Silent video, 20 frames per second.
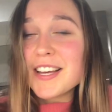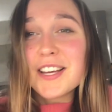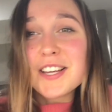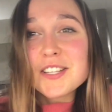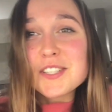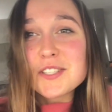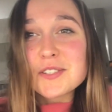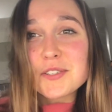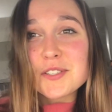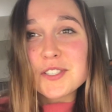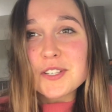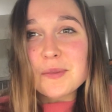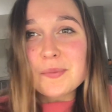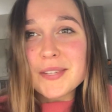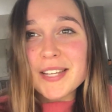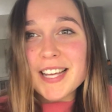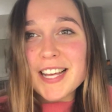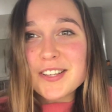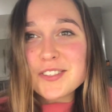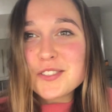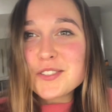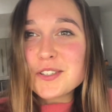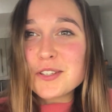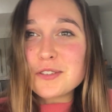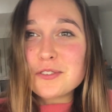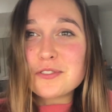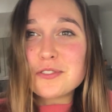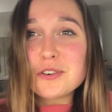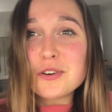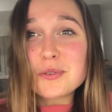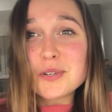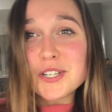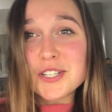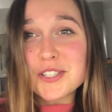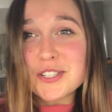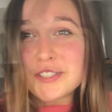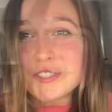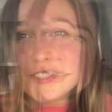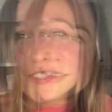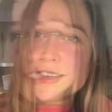So something else to look forward
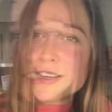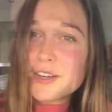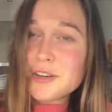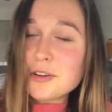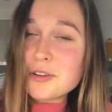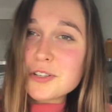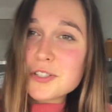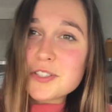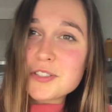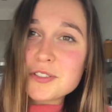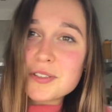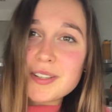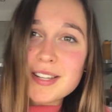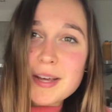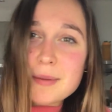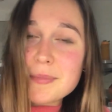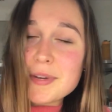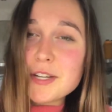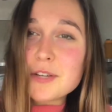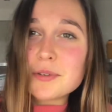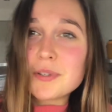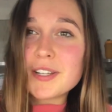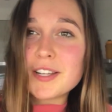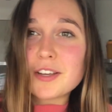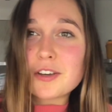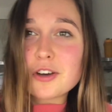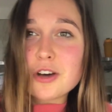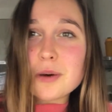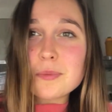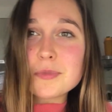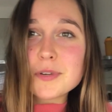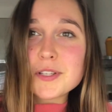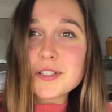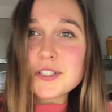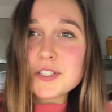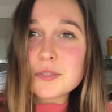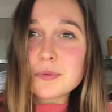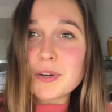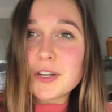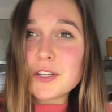to. Also, let me know in the
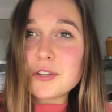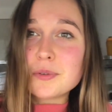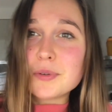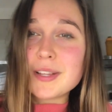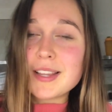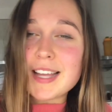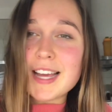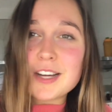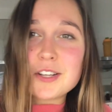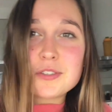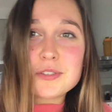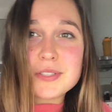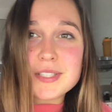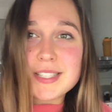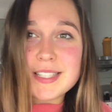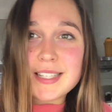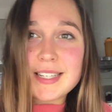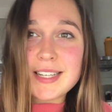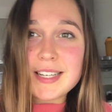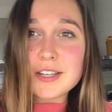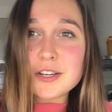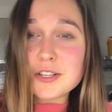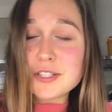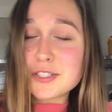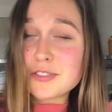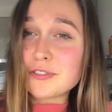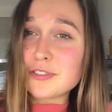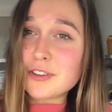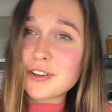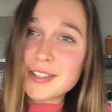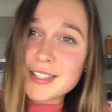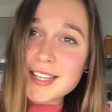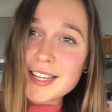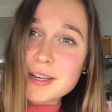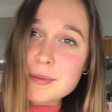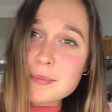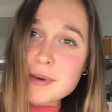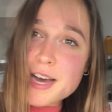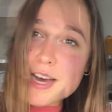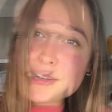comments what you would like to see us vlogging
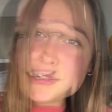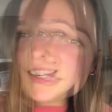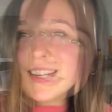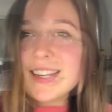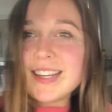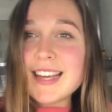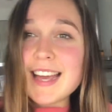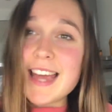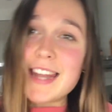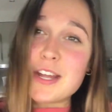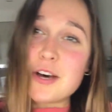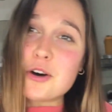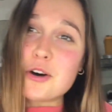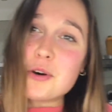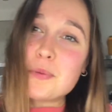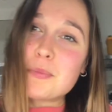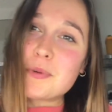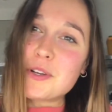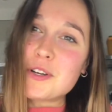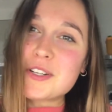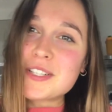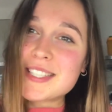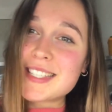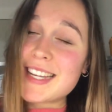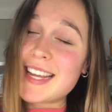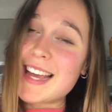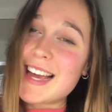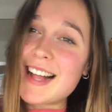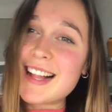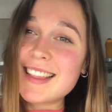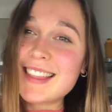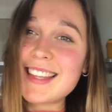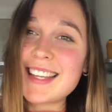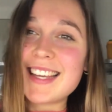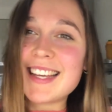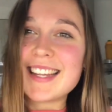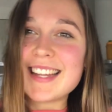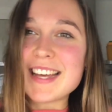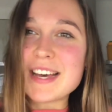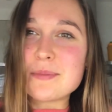about. And I hope you all stay healthy
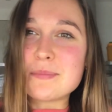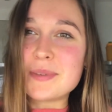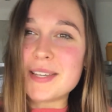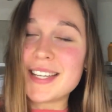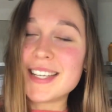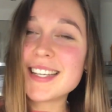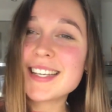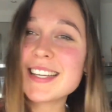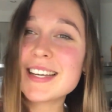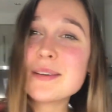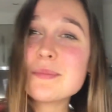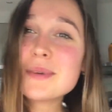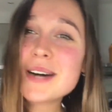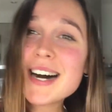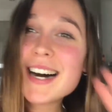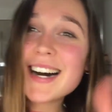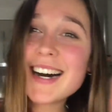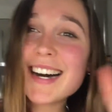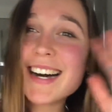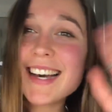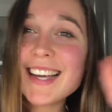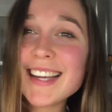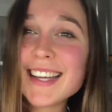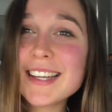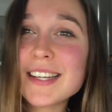and happy. Bye!